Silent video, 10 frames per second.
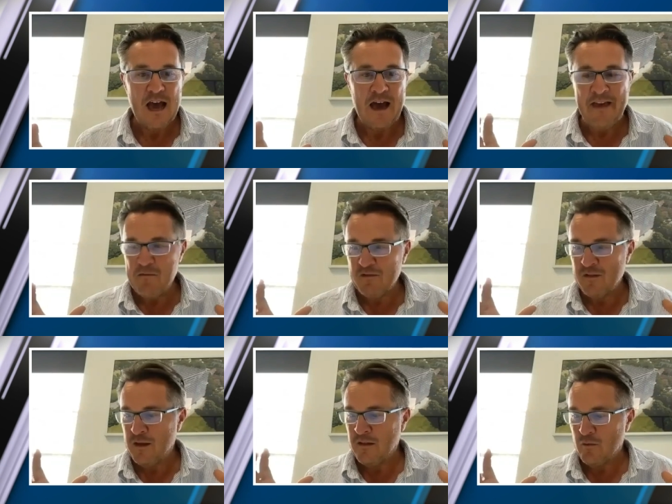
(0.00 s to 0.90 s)
And that was
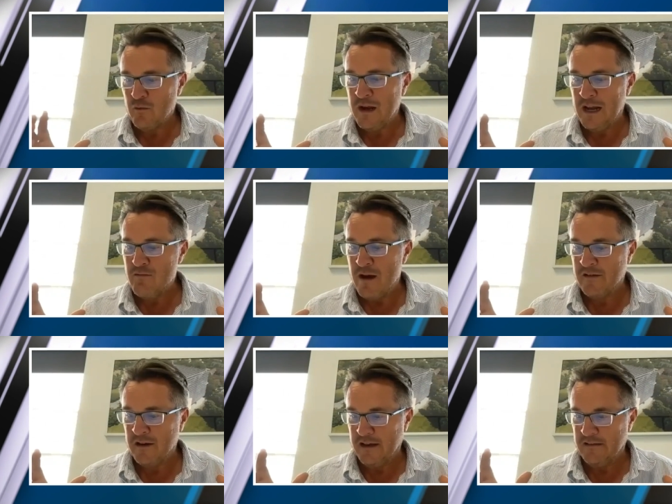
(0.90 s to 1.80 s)
the thing that really
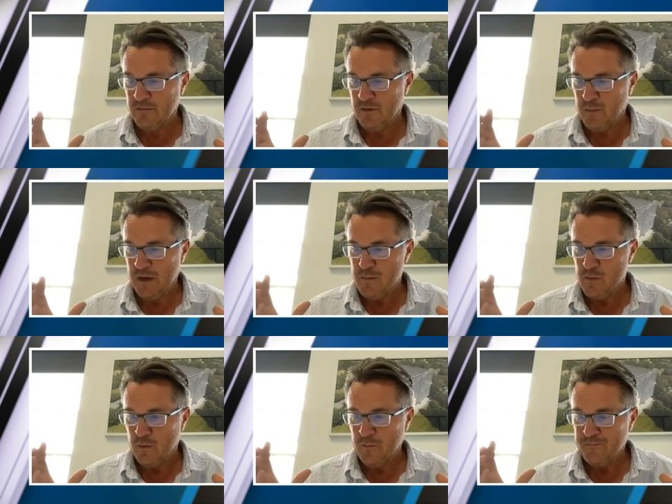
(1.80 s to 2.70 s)
resonated with
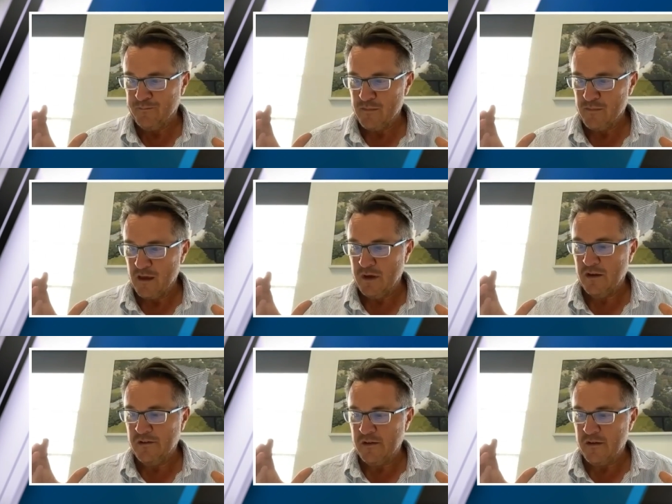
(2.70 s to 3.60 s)
people
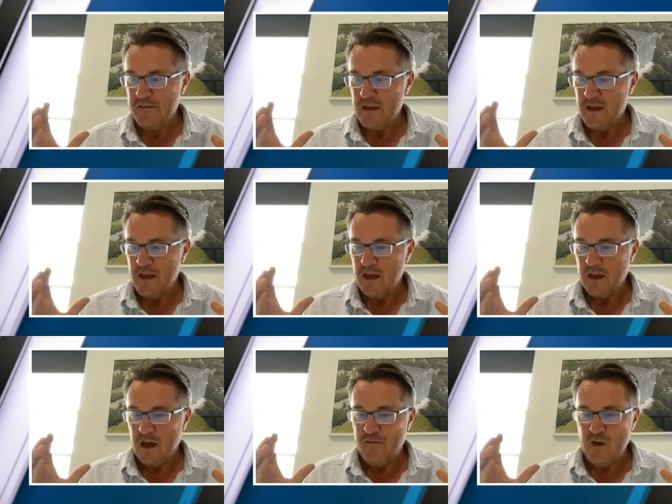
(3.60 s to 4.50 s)
because
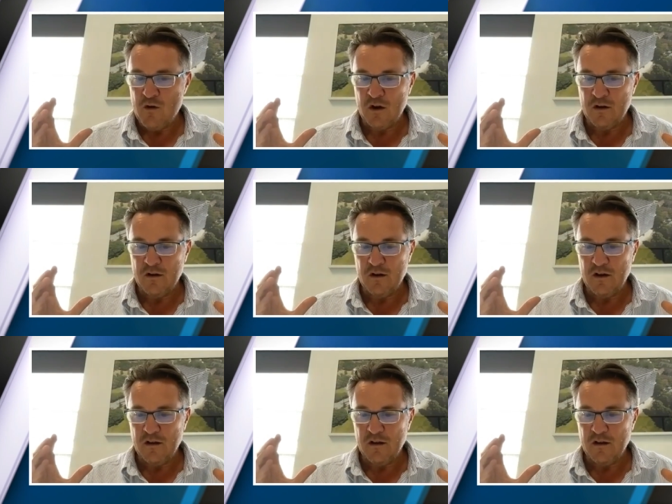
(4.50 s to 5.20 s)
if you can,